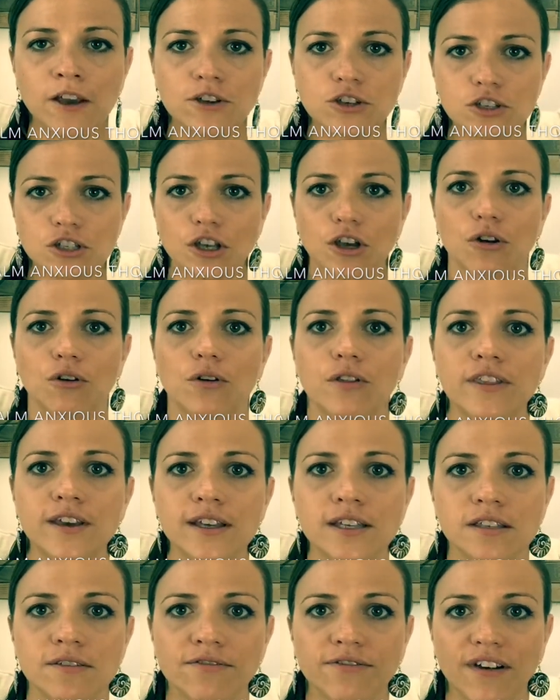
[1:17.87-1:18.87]
So
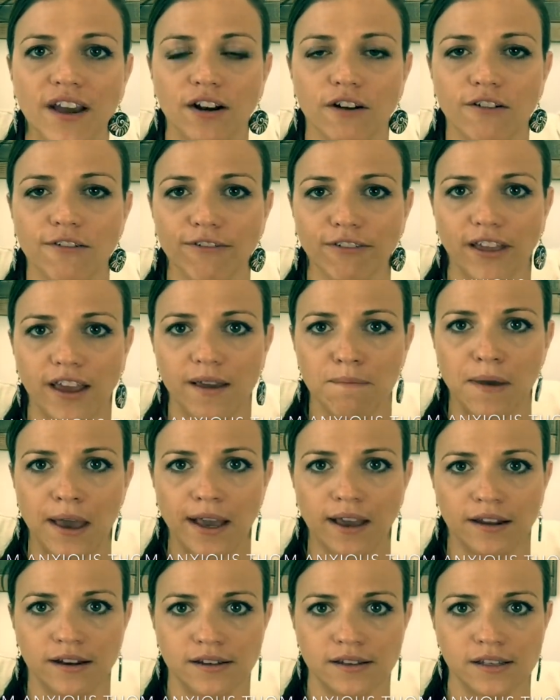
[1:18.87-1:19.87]
this fight or flight
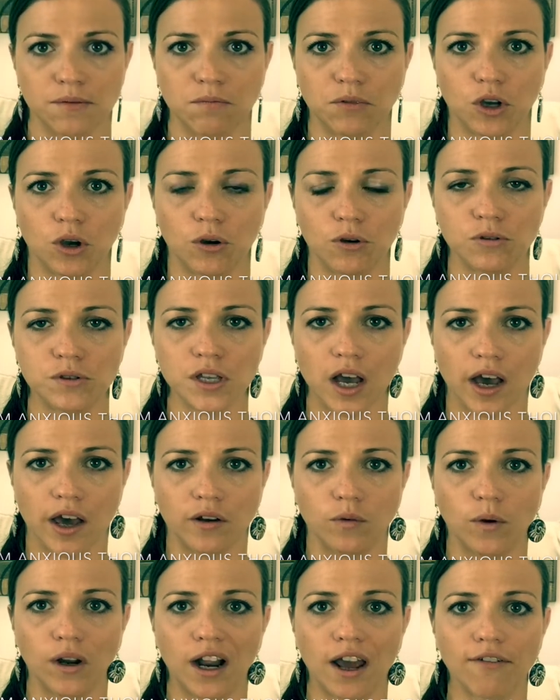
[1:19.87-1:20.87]
mechanism goes
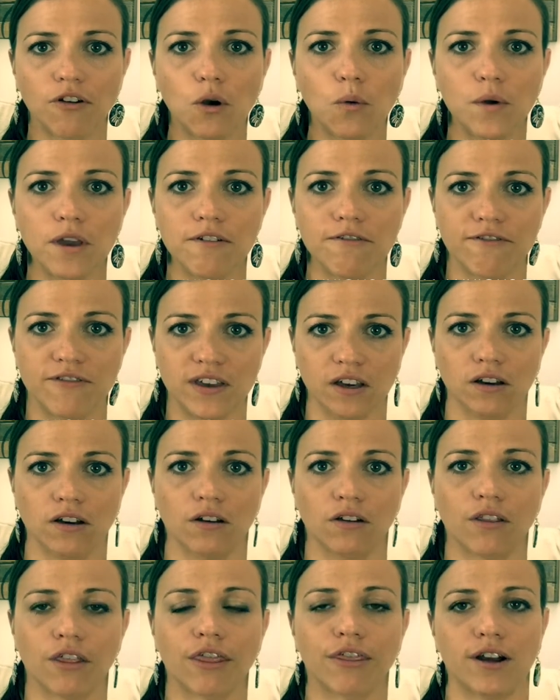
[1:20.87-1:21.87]
on whenever we
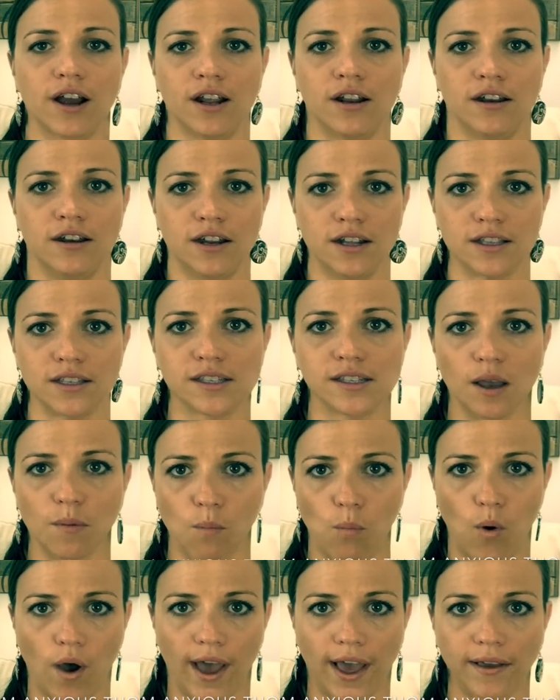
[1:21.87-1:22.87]
feel threatened in
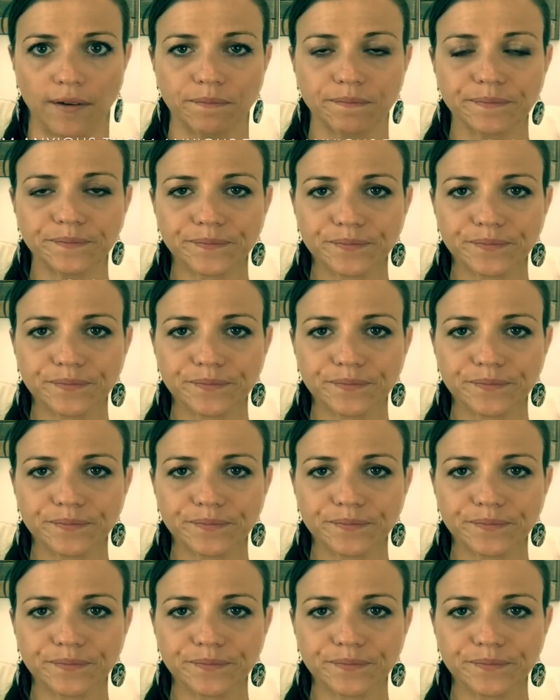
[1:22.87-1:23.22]
some way.